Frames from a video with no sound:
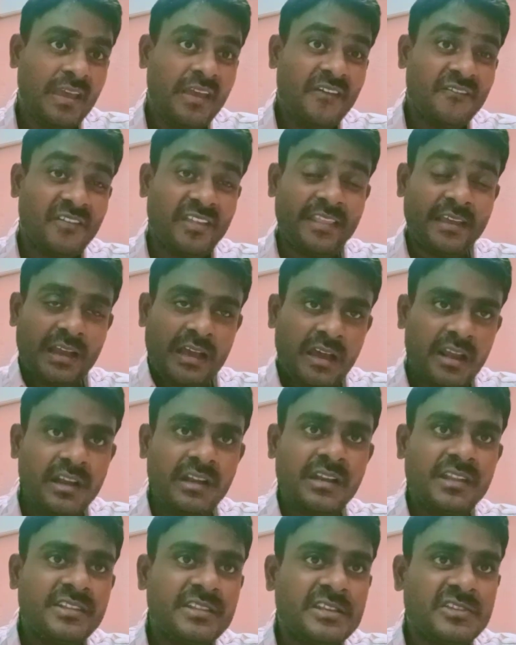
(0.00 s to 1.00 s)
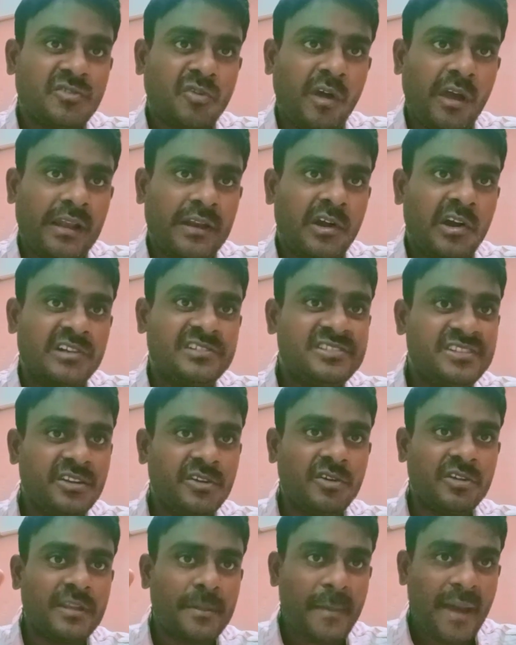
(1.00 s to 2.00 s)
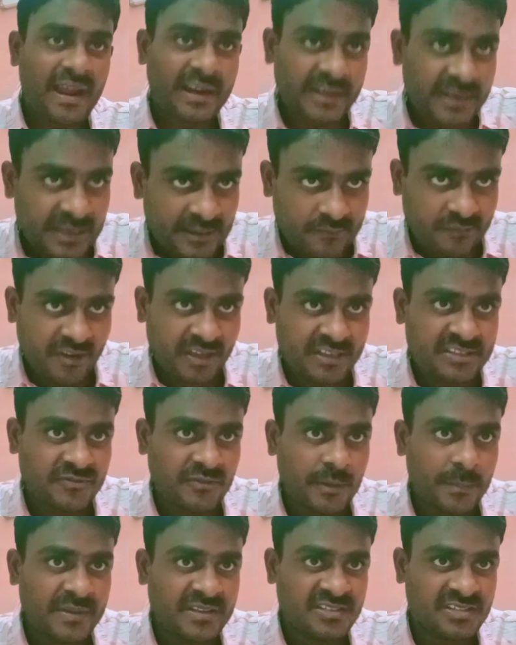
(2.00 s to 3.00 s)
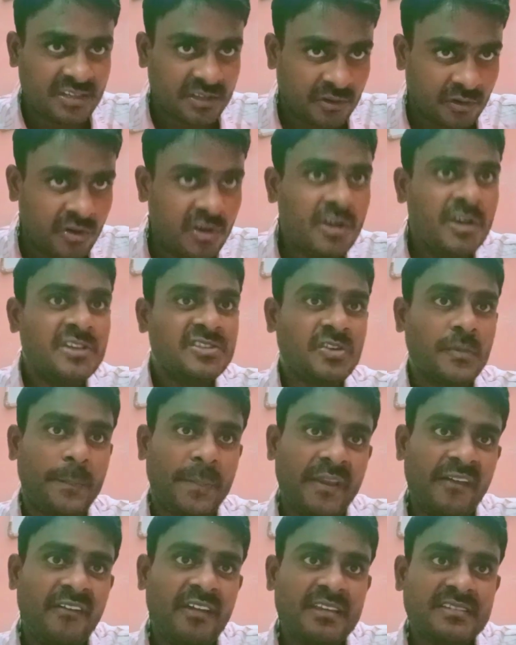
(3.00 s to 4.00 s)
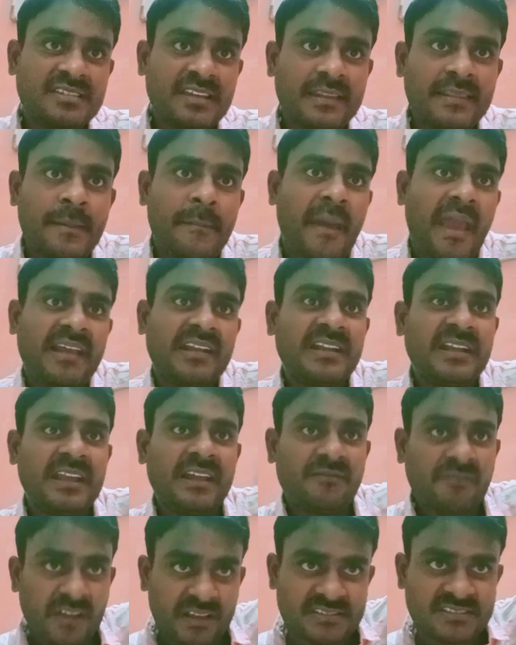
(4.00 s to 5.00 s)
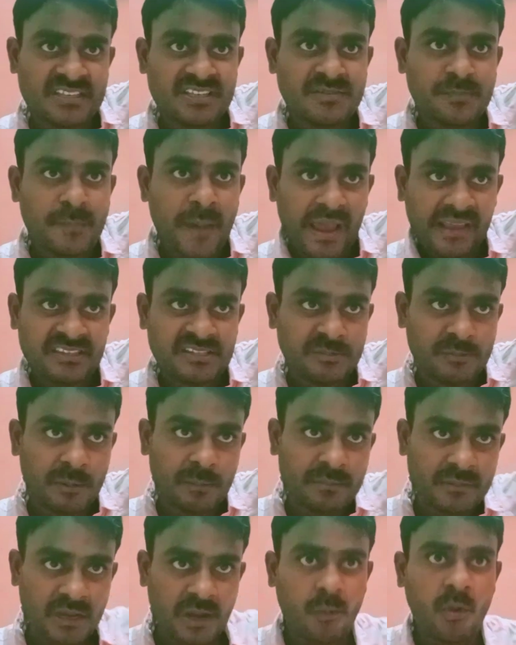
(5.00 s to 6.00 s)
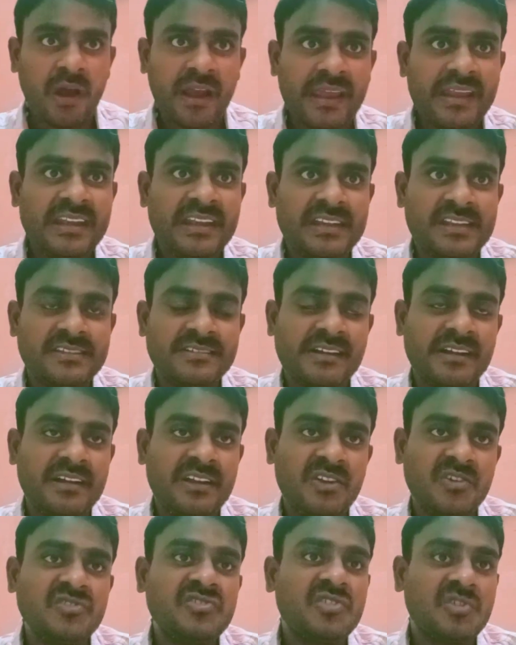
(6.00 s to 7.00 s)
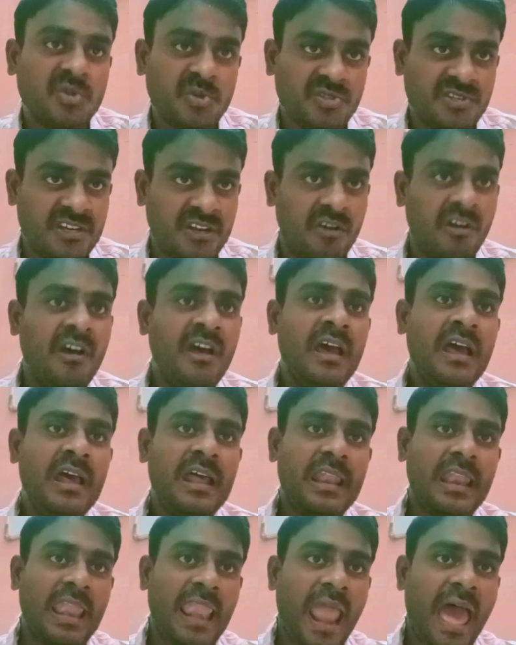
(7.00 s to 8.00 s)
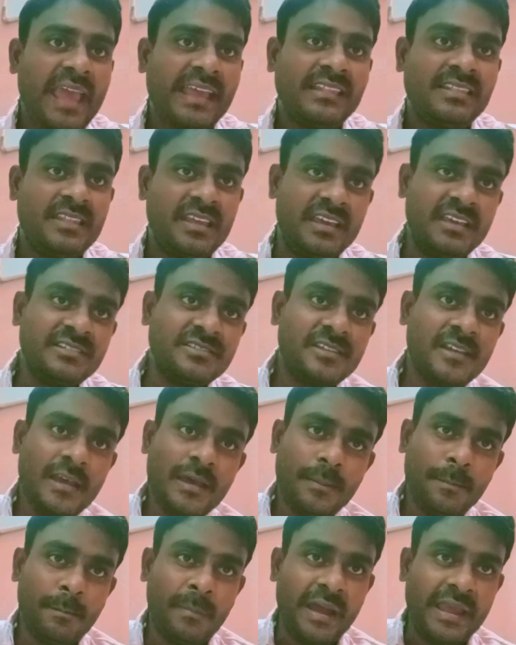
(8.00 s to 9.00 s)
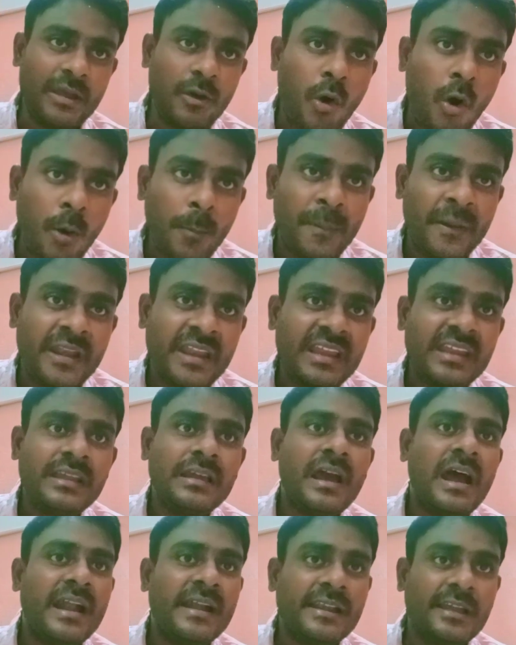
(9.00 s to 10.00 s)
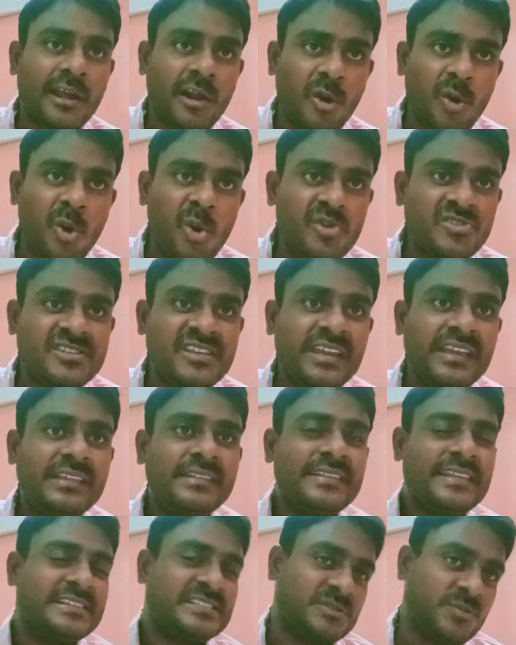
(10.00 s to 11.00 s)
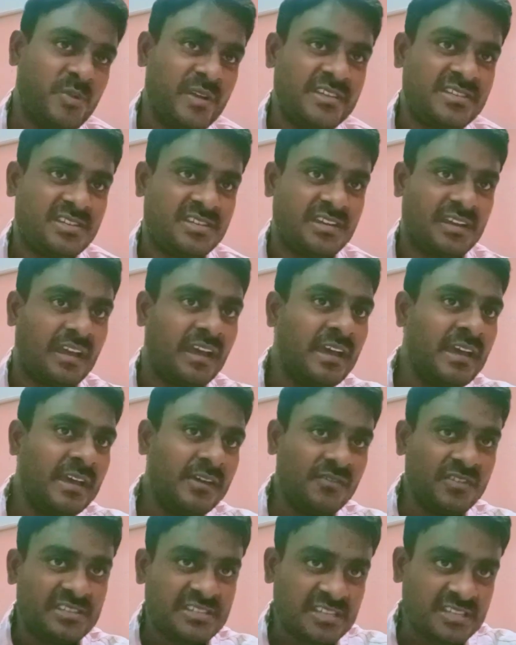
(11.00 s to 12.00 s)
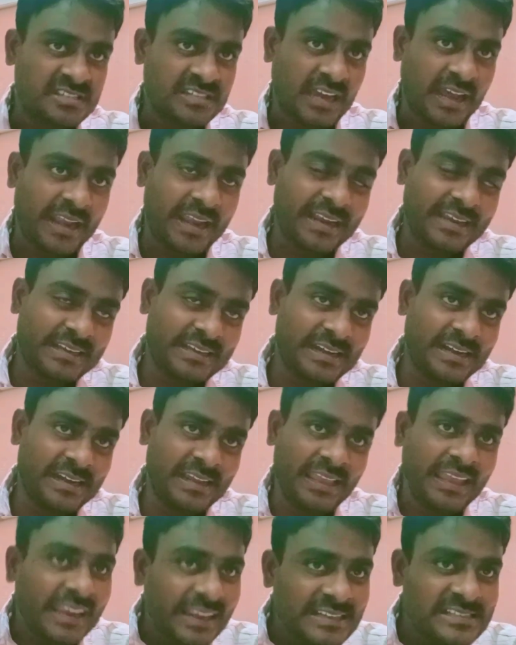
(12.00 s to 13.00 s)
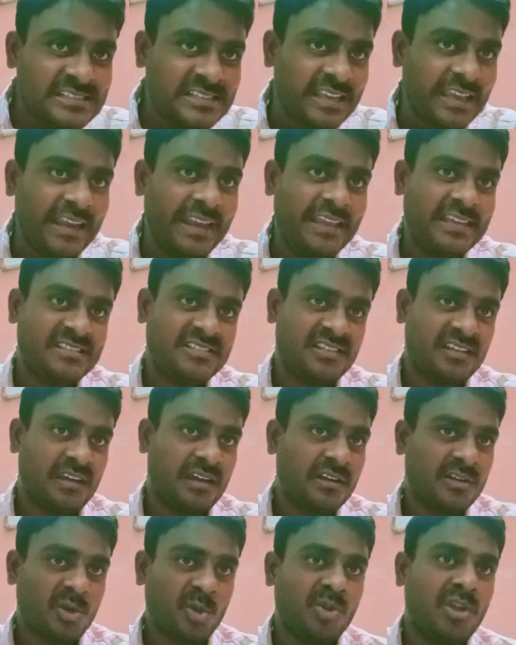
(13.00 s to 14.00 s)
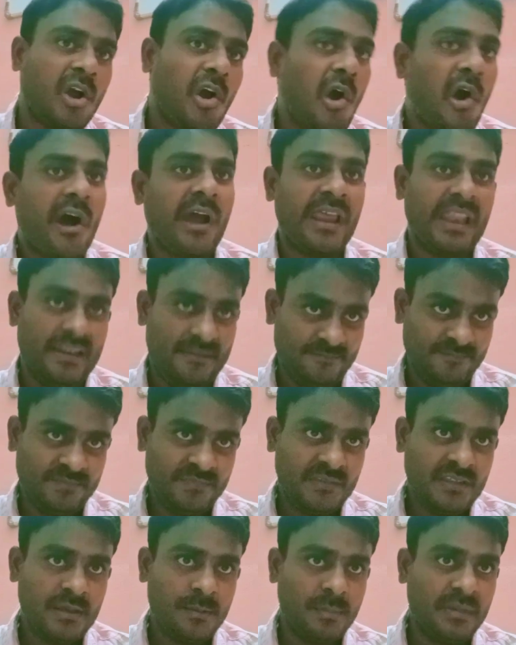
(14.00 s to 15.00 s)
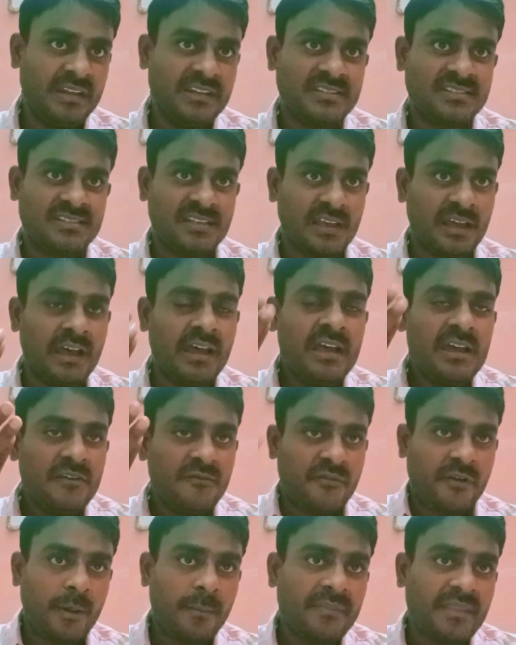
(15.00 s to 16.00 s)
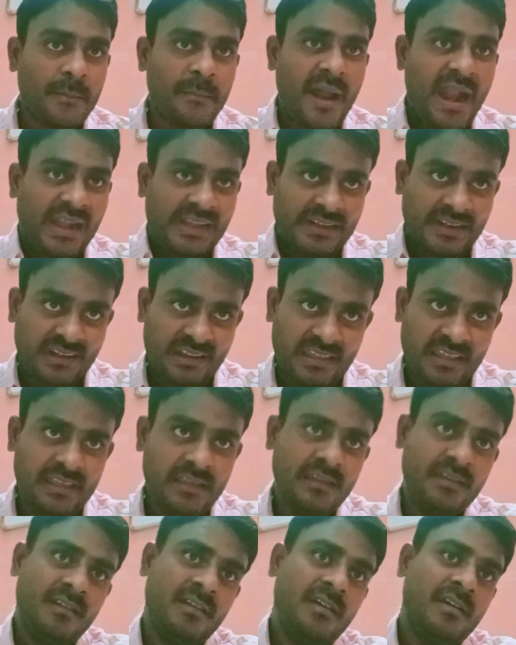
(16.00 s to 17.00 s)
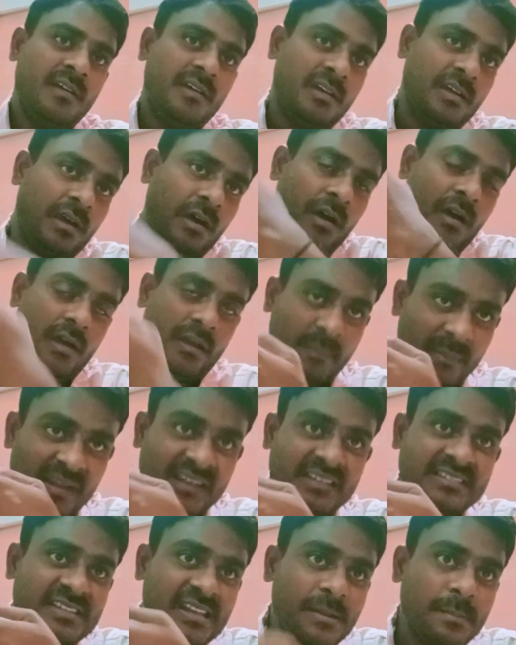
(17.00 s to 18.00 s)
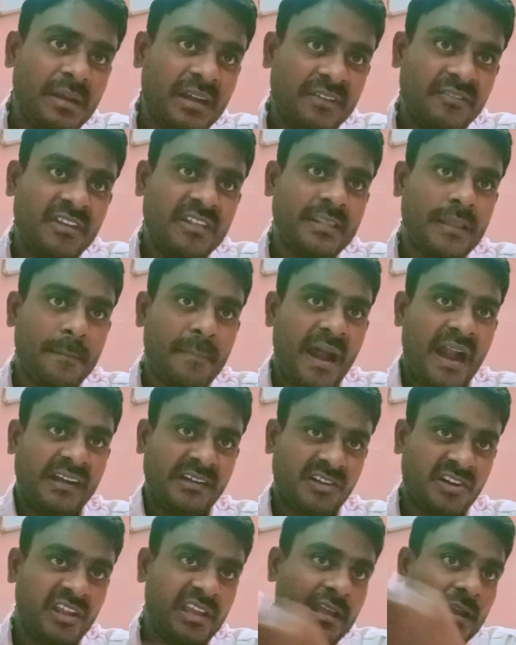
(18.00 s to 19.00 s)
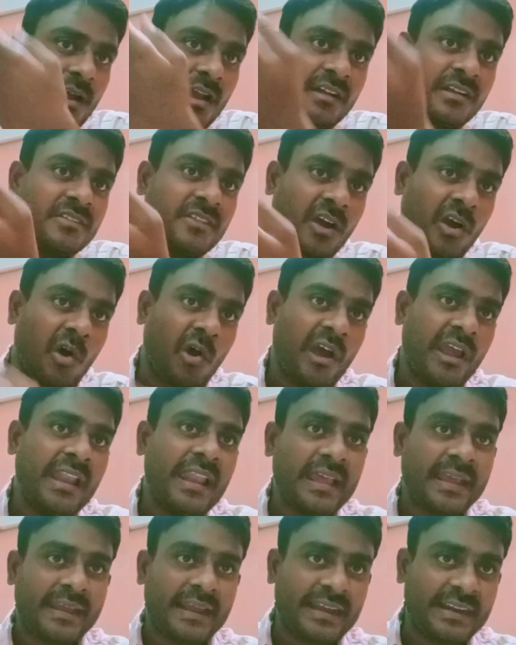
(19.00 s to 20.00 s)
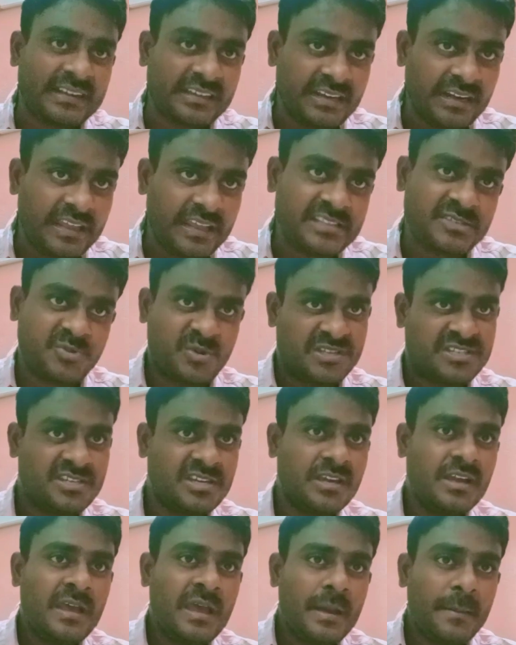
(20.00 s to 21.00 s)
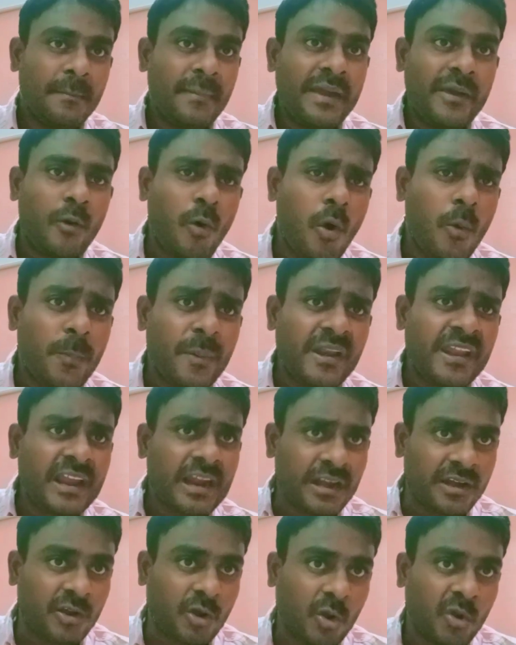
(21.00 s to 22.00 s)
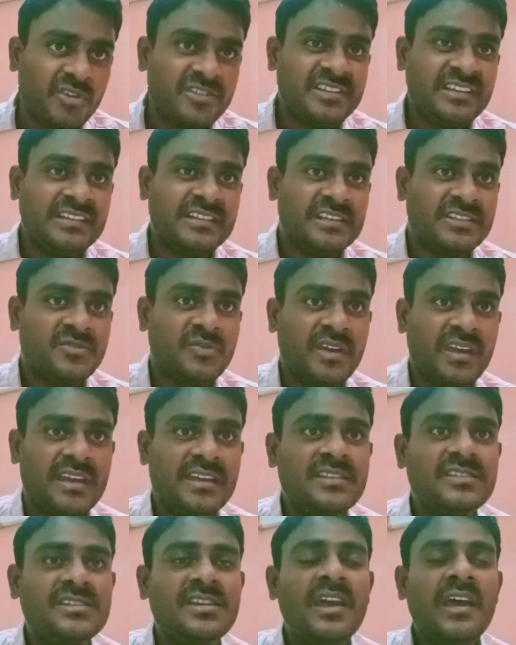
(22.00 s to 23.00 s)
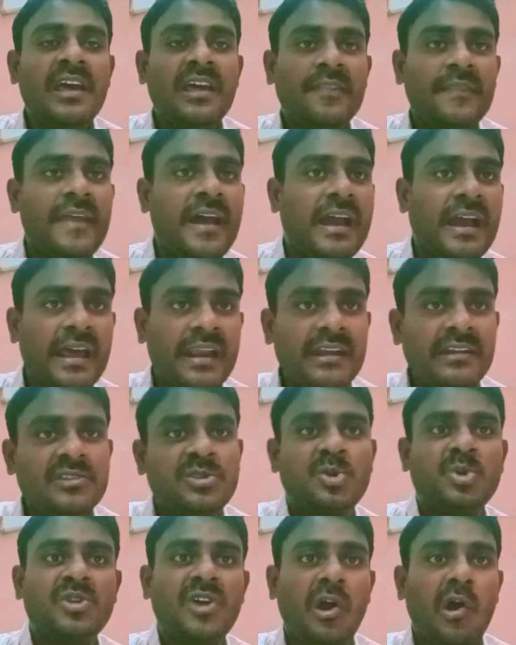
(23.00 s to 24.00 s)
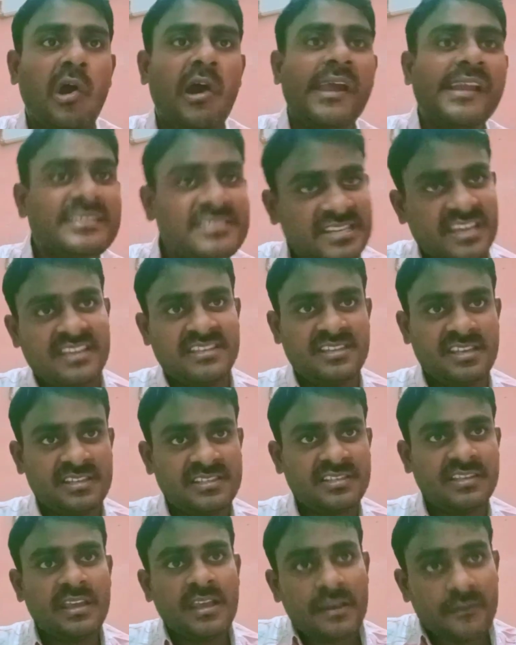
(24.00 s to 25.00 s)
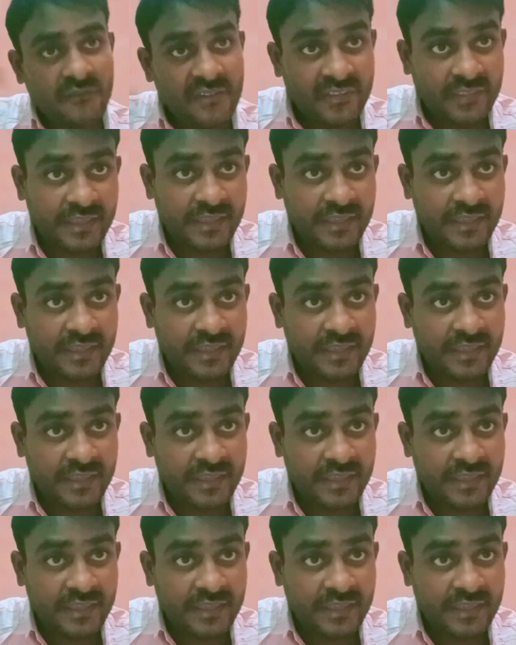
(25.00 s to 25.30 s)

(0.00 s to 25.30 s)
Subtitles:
When the current in this coil got 0, the magnetic flux will be 0. So previously the magnetic flux is maximum, now again it is reduced to 0. Like this, by opening and closing the switch which is connected in series to the coil, means from the battery, means in between the battery and the coil I connected a switch. By opening and closing the switch, the current through the coil changes. When